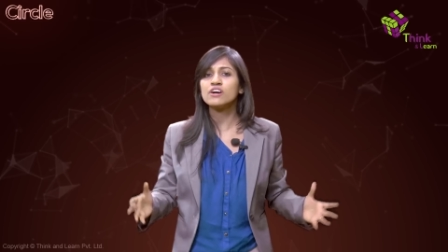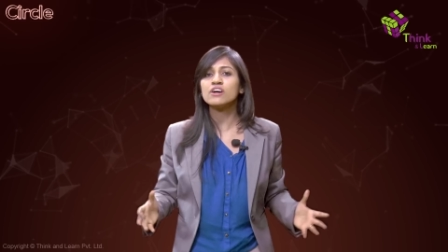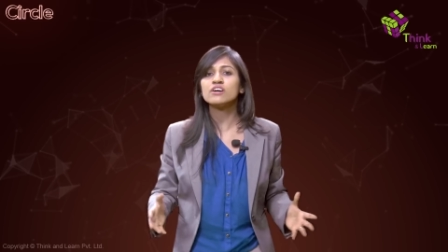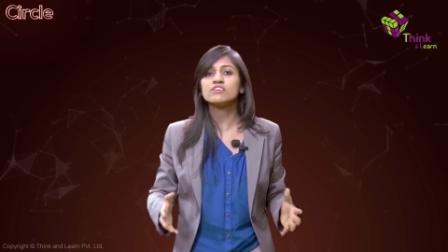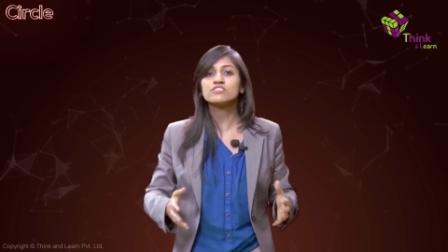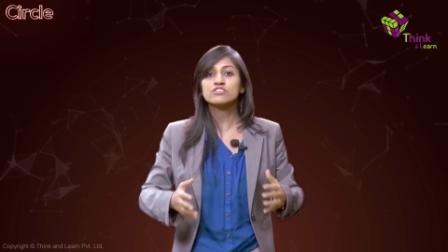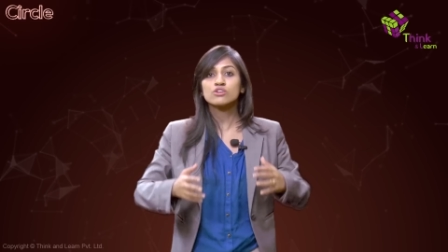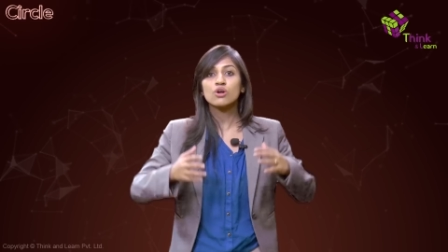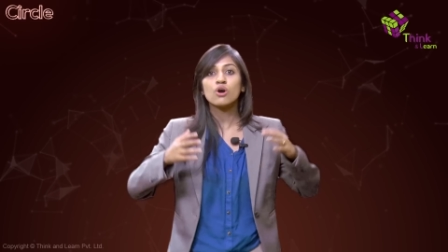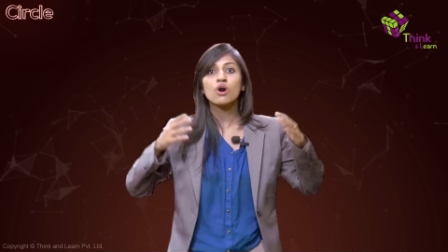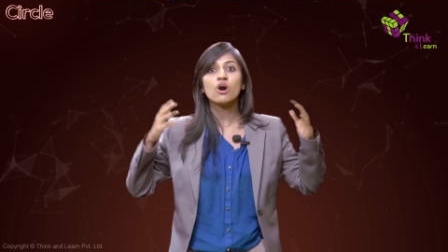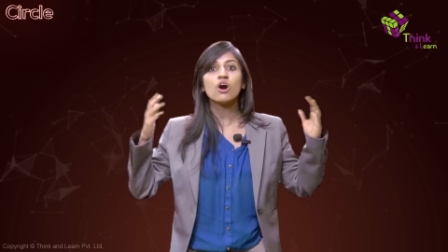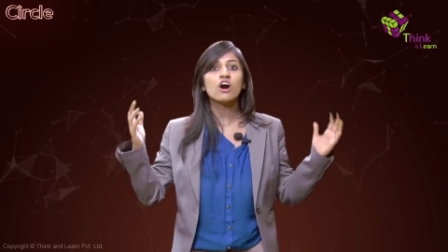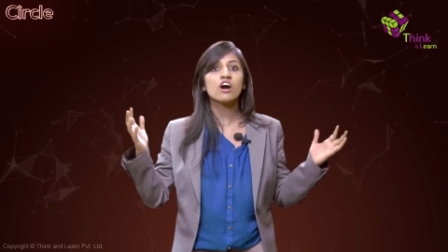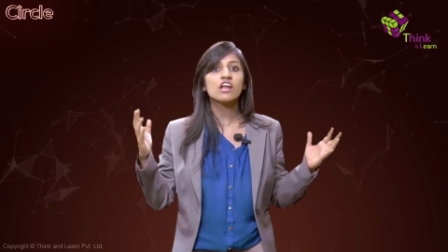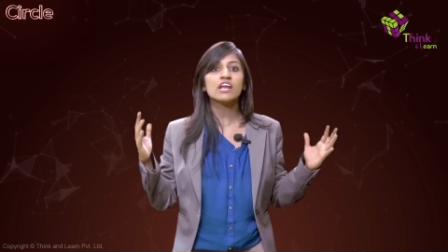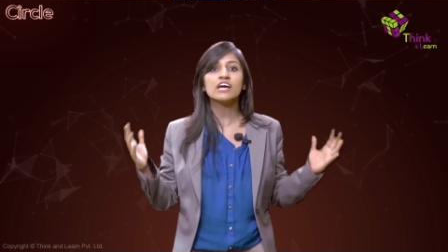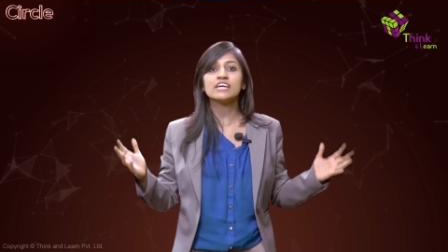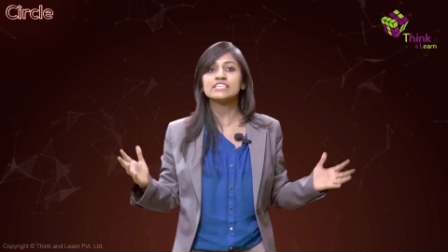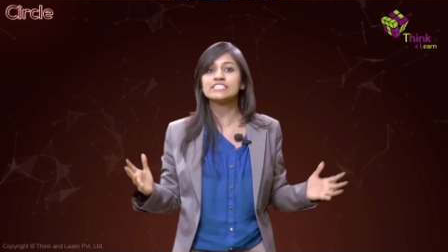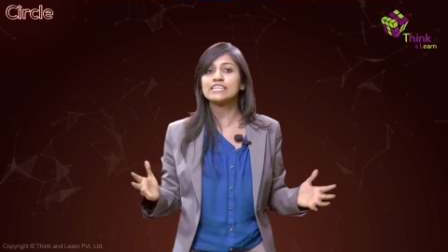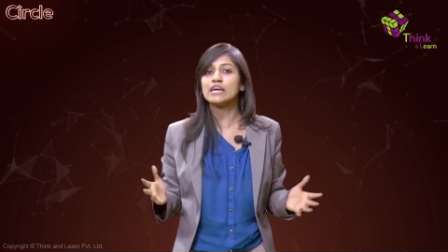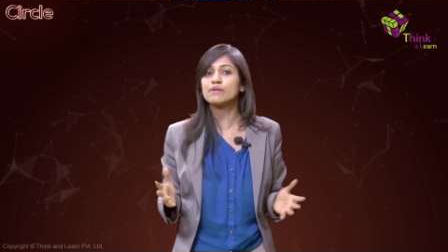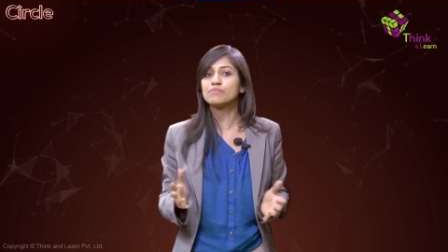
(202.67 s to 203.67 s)
years in
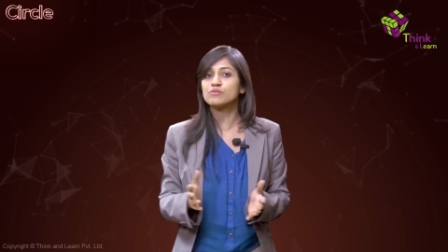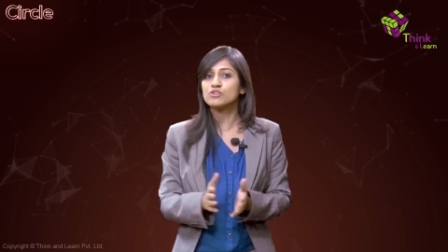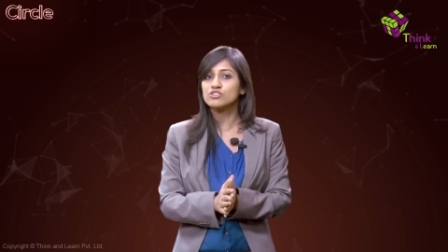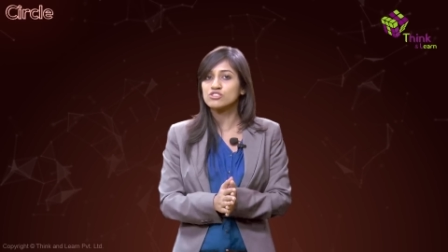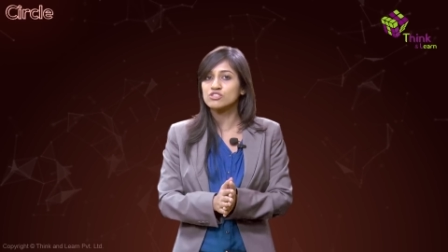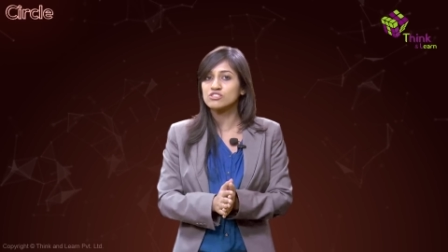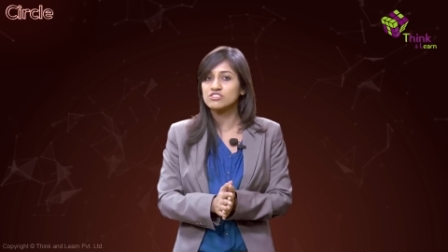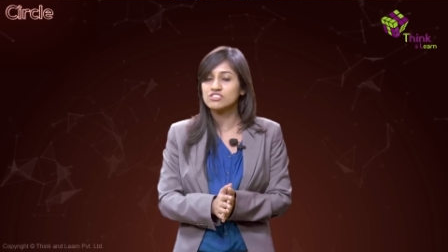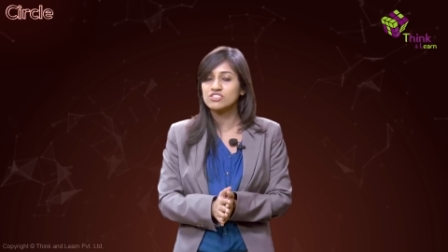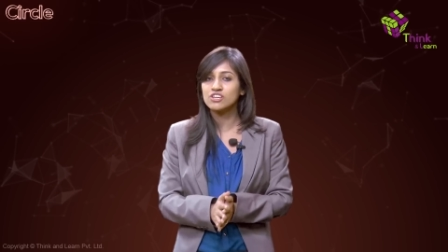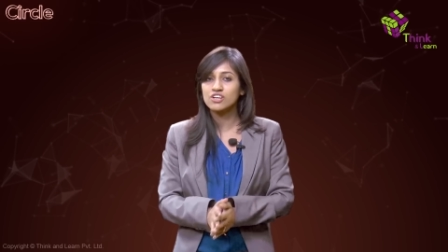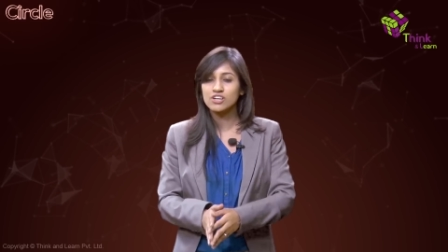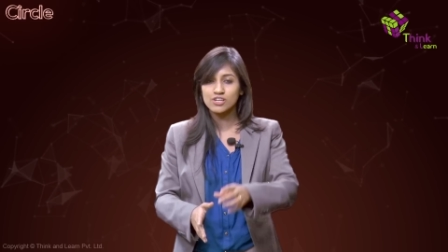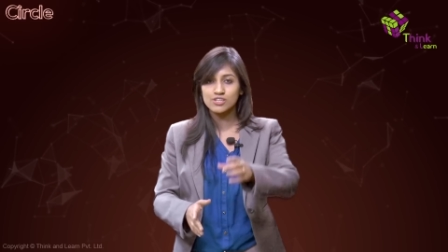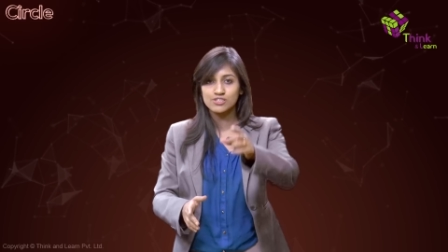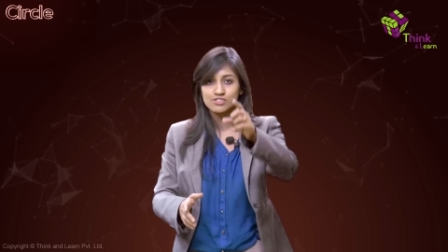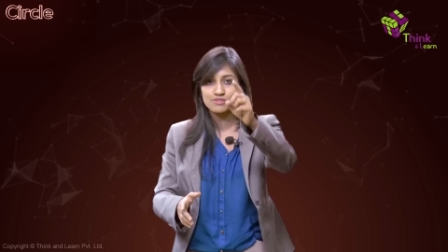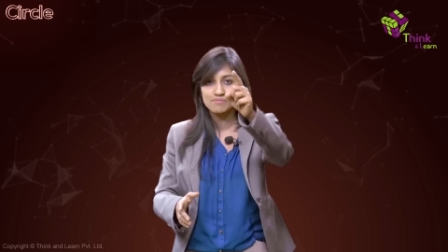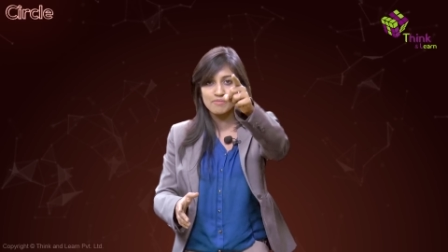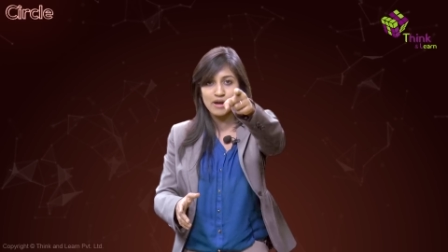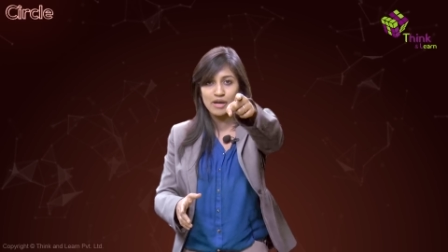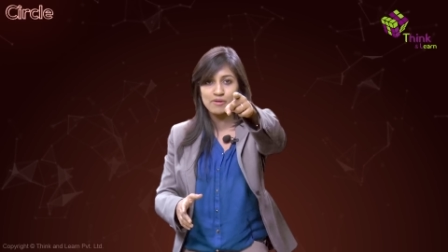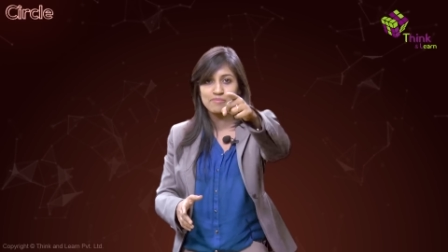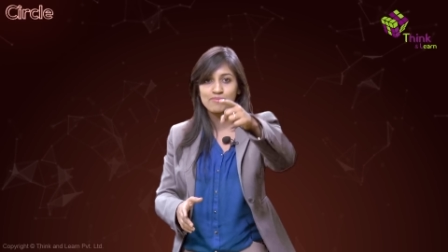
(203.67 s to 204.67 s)
all our chapters on
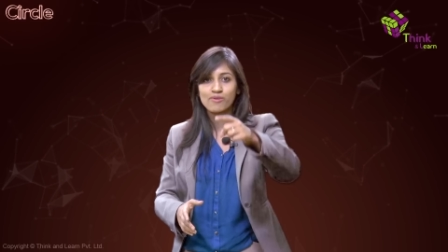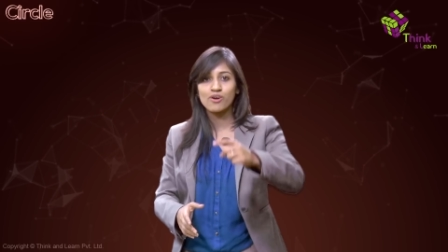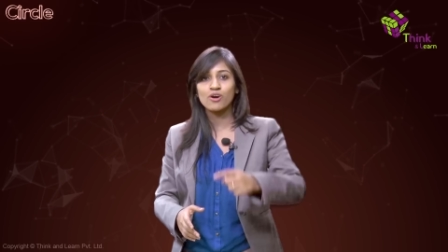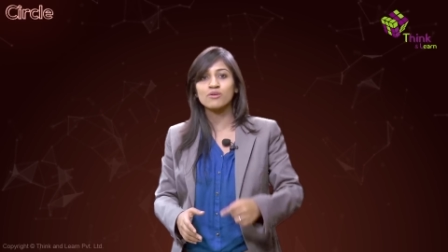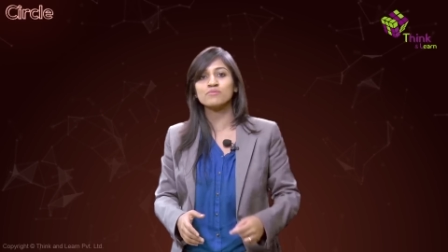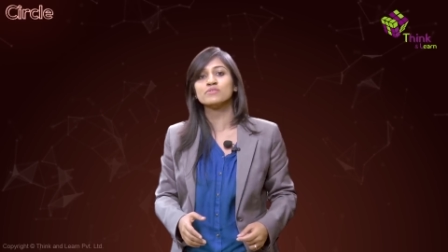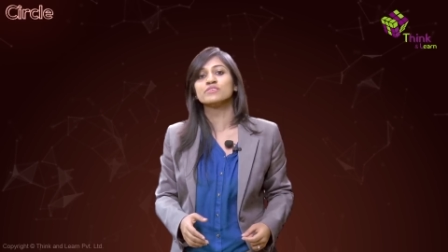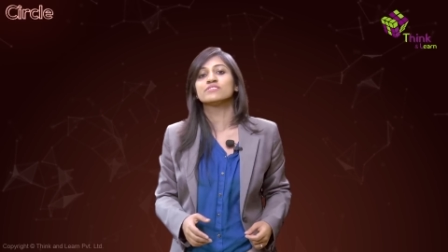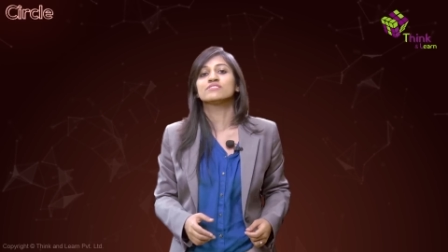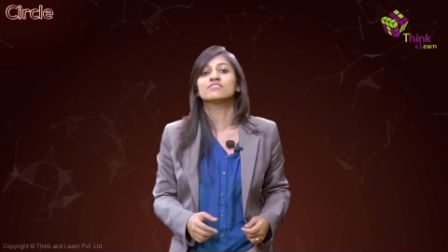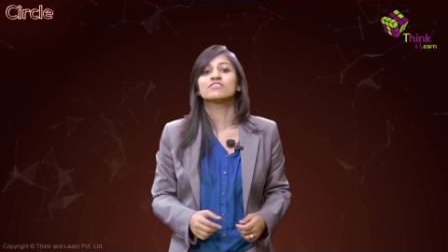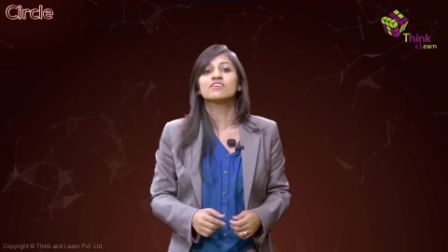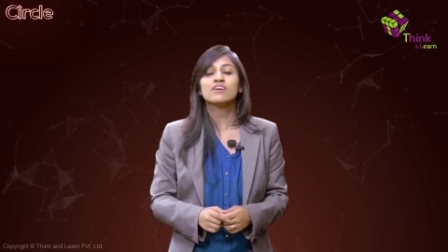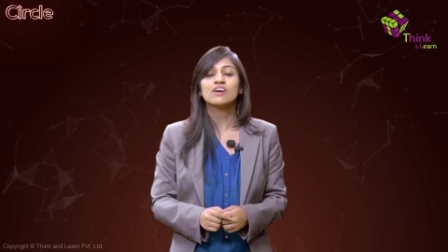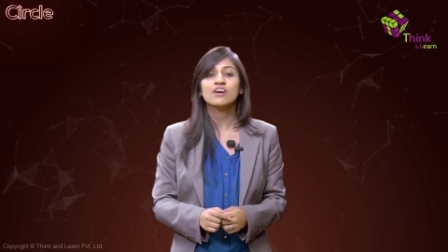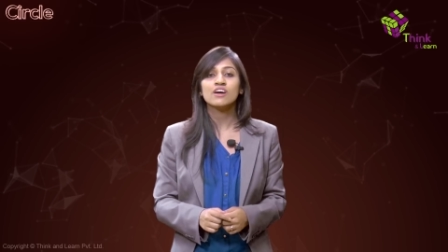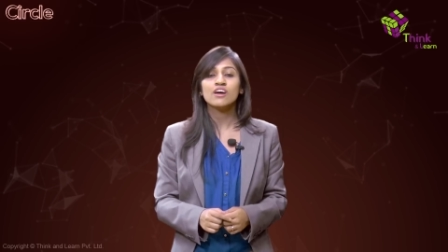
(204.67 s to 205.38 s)
circles, my promise.